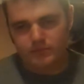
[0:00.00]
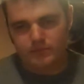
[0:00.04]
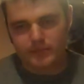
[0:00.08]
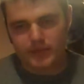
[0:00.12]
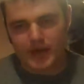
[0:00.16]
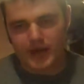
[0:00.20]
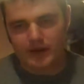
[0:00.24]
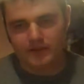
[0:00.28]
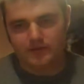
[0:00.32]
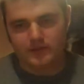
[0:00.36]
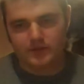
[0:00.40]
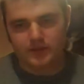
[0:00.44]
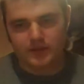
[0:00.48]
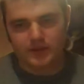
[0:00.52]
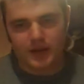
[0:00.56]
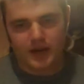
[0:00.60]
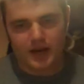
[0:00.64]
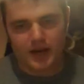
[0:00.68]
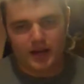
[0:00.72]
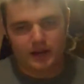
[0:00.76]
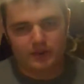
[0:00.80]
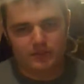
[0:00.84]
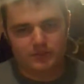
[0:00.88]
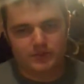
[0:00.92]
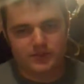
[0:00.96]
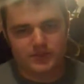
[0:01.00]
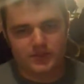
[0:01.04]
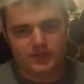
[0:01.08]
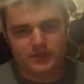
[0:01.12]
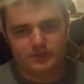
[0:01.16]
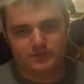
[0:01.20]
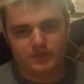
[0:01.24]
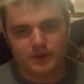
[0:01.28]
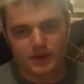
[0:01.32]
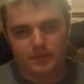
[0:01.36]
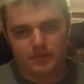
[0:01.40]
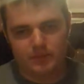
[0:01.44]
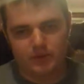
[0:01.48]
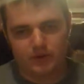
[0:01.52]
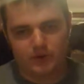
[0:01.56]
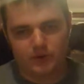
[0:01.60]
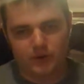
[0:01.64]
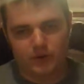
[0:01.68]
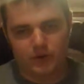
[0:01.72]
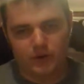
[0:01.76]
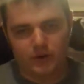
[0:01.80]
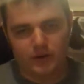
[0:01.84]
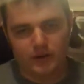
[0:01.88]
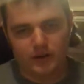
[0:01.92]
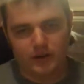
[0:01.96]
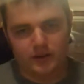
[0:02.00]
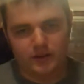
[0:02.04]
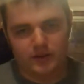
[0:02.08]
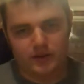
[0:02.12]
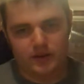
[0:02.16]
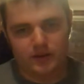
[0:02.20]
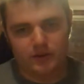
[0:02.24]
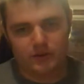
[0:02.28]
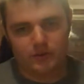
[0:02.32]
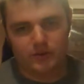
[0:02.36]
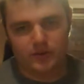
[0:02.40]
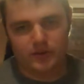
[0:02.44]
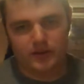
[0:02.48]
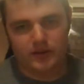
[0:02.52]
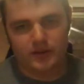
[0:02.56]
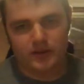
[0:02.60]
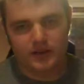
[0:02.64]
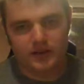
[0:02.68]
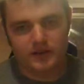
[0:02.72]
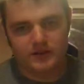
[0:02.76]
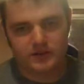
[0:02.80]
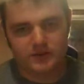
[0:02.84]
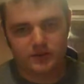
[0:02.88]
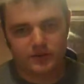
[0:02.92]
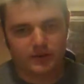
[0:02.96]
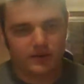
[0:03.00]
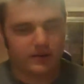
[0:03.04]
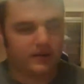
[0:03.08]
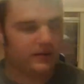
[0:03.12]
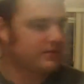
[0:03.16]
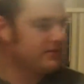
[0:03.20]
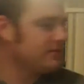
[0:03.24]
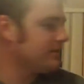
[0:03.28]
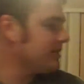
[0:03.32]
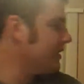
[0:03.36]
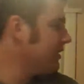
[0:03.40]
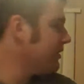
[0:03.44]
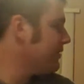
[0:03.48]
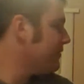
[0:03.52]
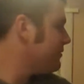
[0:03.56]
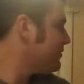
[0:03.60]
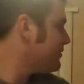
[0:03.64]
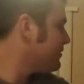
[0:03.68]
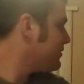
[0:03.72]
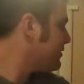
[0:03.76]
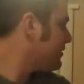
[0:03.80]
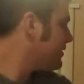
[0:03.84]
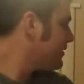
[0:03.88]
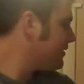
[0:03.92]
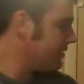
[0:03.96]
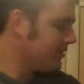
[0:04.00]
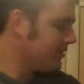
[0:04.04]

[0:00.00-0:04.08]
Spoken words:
After that, it was just people going on their own things, doing their stuff.